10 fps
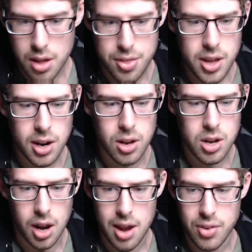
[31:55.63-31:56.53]
I think I look
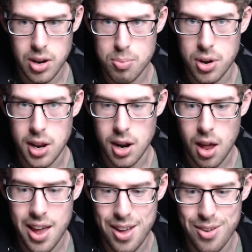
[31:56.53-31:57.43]
alive. I look pretty
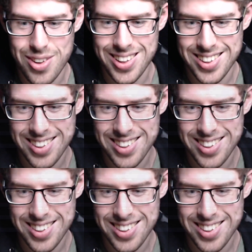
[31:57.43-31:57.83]
alive.